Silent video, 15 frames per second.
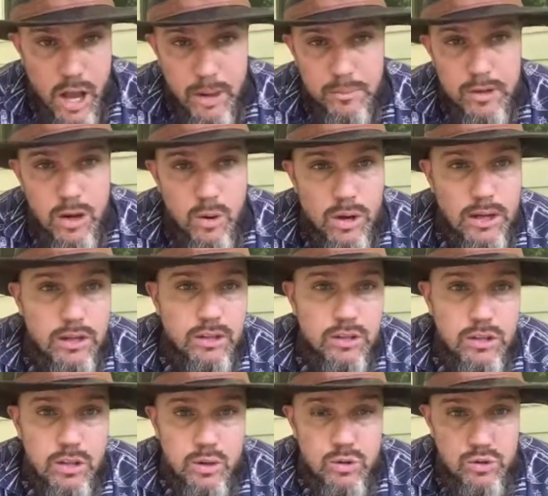I'm going
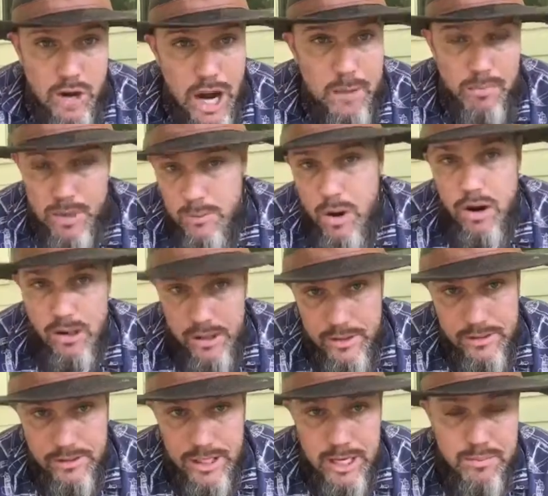to drop them all at
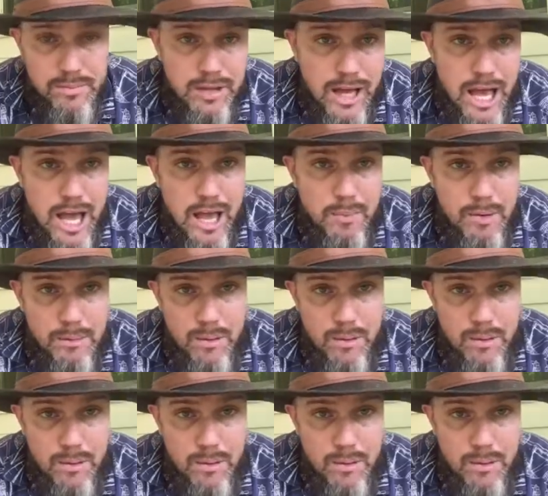the same time.